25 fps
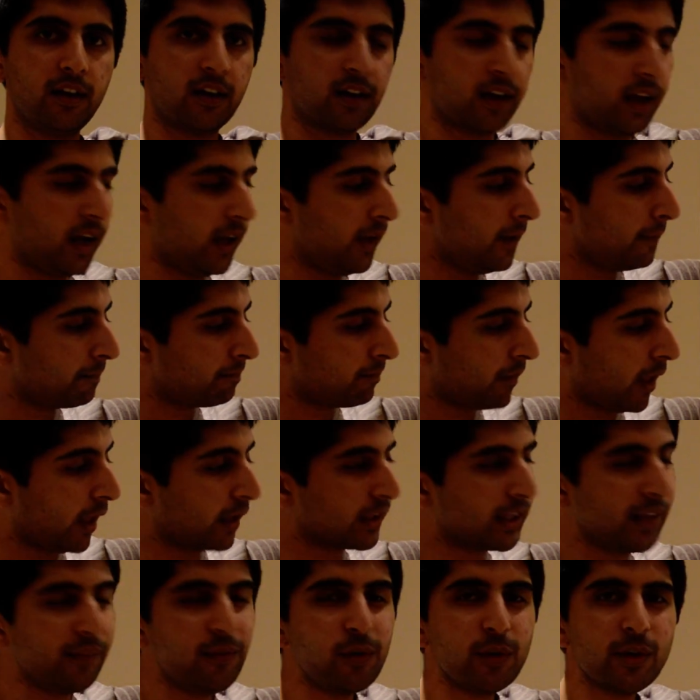Okay?
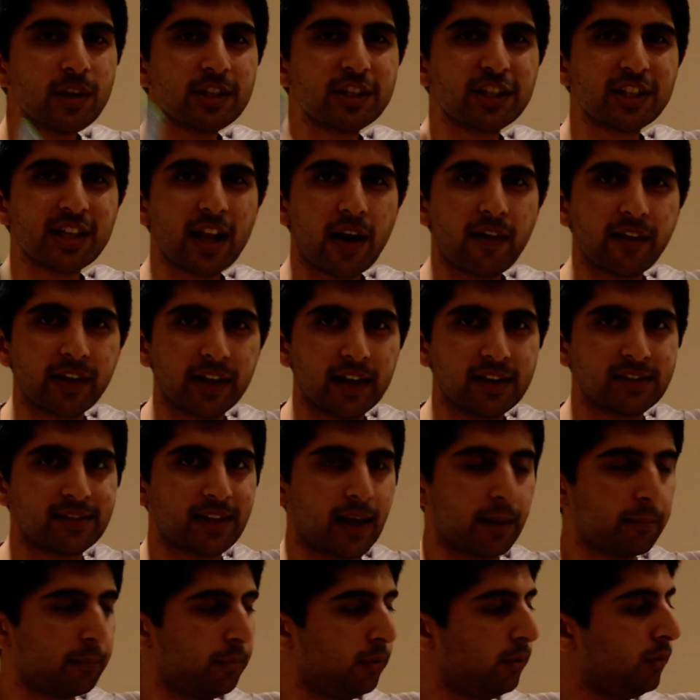I'll give you a generic
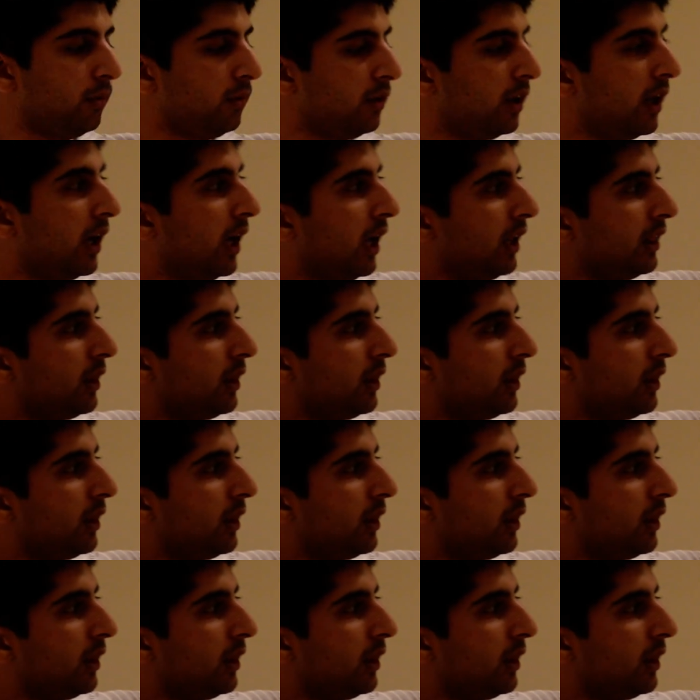example.